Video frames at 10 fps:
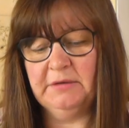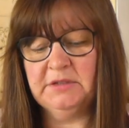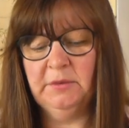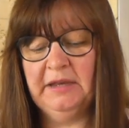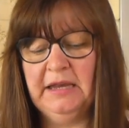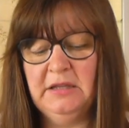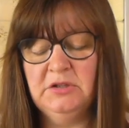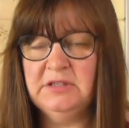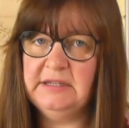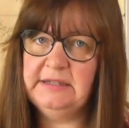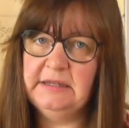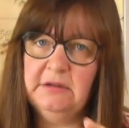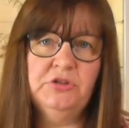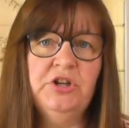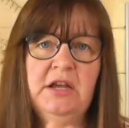So again, just these
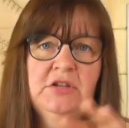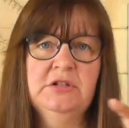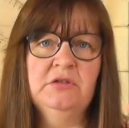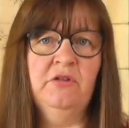little changes